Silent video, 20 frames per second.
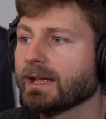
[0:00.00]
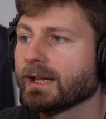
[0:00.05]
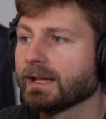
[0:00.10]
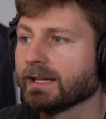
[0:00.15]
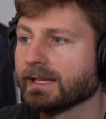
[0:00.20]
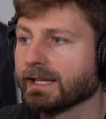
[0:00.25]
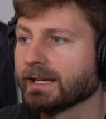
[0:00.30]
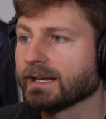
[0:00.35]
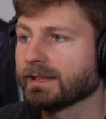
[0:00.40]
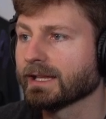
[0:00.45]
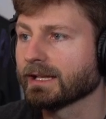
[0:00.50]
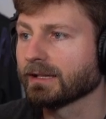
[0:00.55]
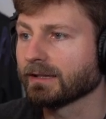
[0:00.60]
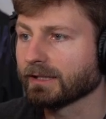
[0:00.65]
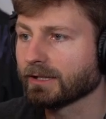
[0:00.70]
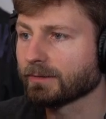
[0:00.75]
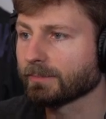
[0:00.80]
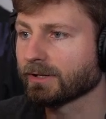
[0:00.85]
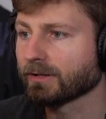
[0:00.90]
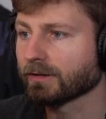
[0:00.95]
getting that a
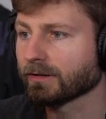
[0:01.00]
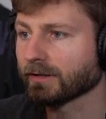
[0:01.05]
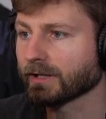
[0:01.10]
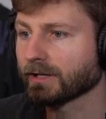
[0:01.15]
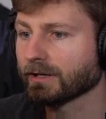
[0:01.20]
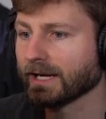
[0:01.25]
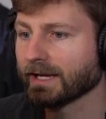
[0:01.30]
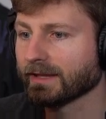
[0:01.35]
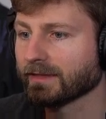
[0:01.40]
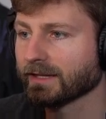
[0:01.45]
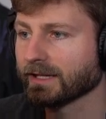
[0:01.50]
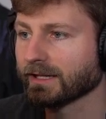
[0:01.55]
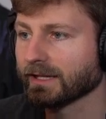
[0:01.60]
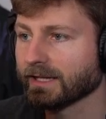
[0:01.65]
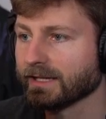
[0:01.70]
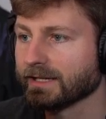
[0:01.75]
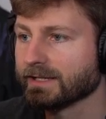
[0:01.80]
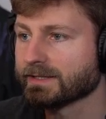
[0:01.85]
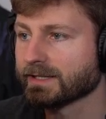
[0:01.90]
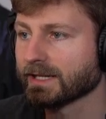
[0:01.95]
little bit earlier, I think,
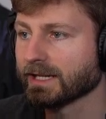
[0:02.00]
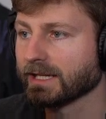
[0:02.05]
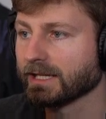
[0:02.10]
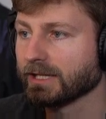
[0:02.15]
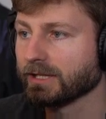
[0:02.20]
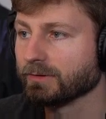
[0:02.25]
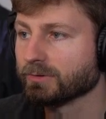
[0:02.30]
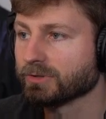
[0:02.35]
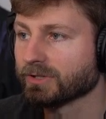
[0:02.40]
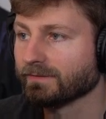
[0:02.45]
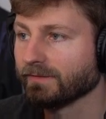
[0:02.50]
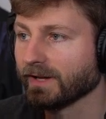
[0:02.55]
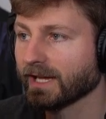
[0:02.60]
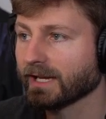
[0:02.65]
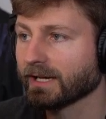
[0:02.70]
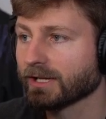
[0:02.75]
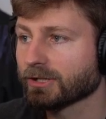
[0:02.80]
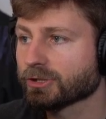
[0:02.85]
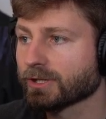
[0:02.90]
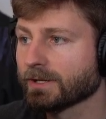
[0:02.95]
is a huge
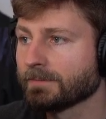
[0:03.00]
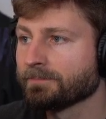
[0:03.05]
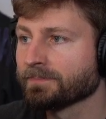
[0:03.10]
advantage.